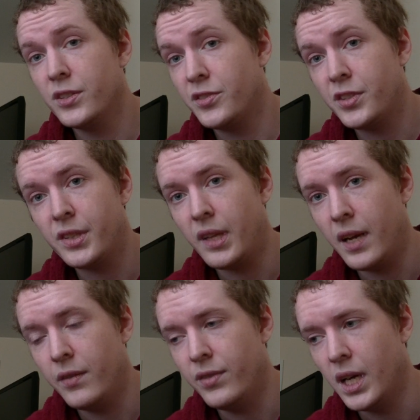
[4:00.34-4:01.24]

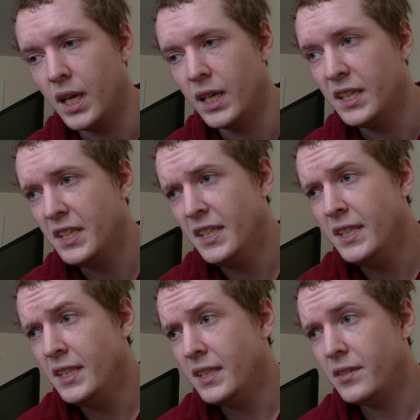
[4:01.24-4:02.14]
instead of a
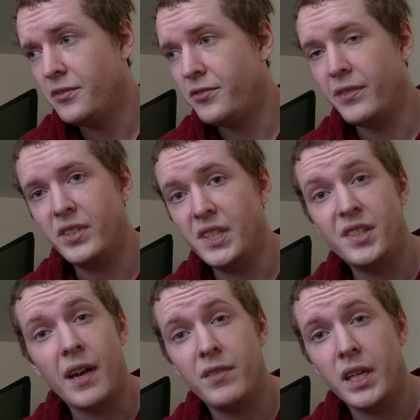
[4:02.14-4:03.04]

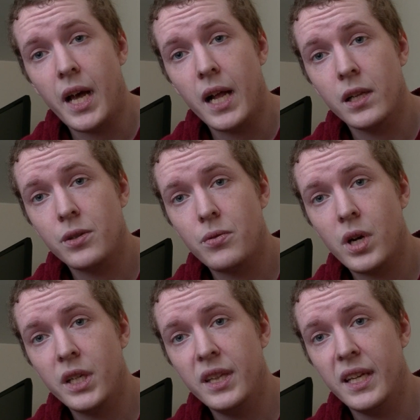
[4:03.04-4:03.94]
$57
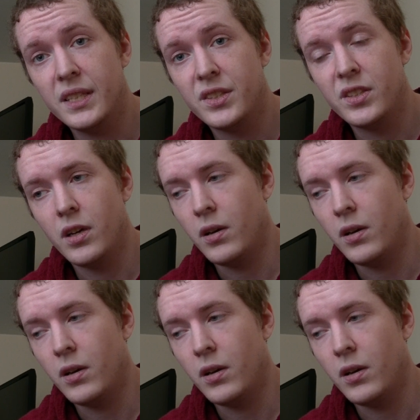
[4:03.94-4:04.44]
one that's